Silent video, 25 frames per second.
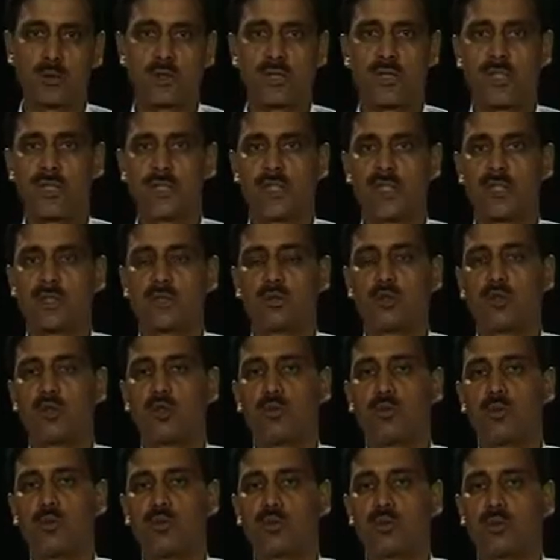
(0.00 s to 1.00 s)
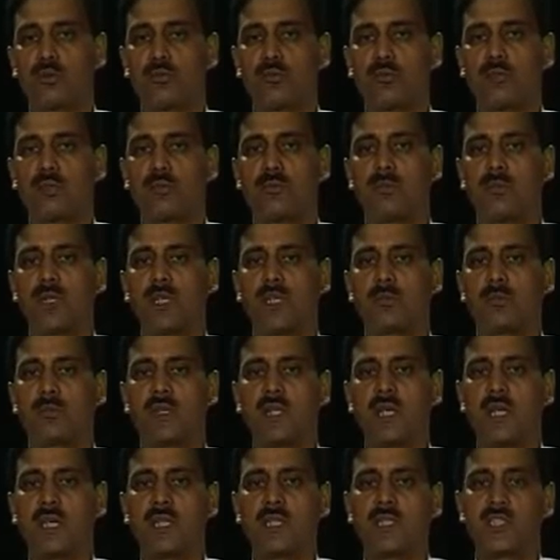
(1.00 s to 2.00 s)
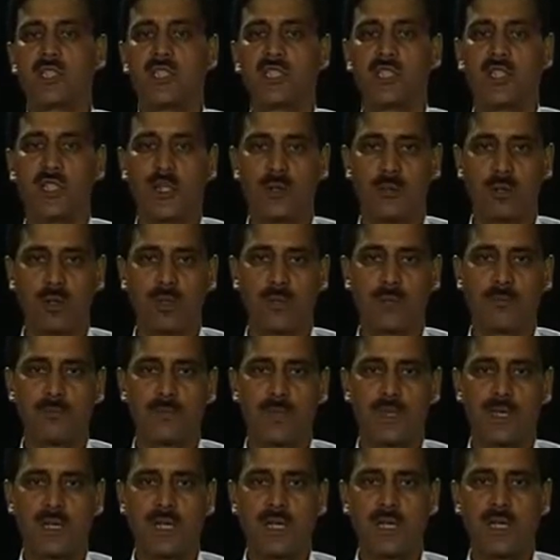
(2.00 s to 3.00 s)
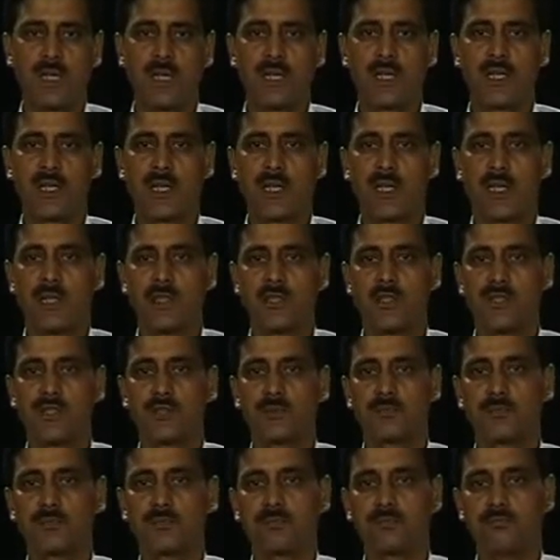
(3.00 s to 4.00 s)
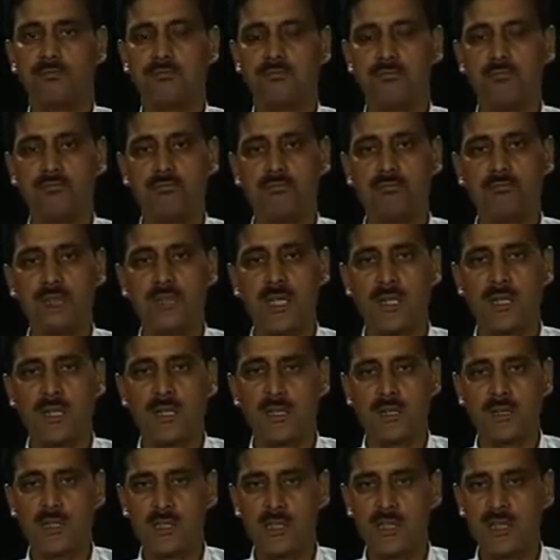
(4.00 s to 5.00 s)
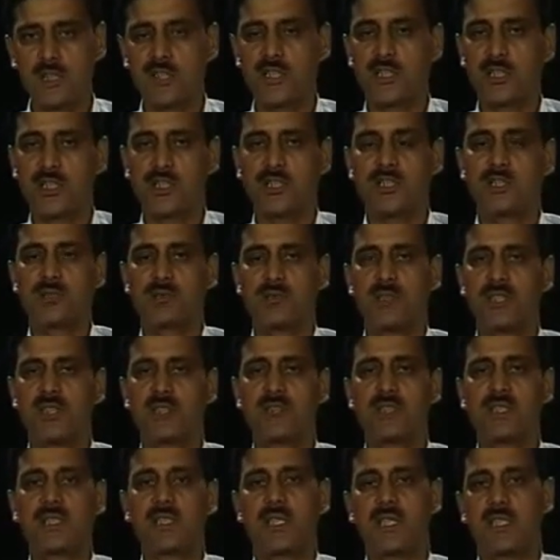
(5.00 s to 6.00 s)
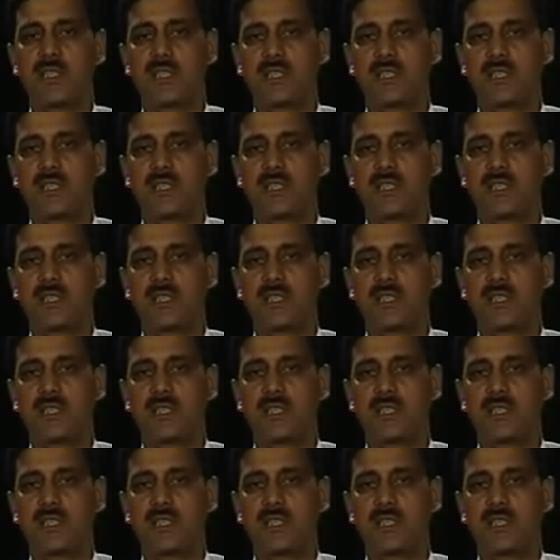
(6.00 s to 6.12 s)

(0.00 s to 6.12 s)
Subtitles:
that this chromosome will become unstable, and hence it is believed that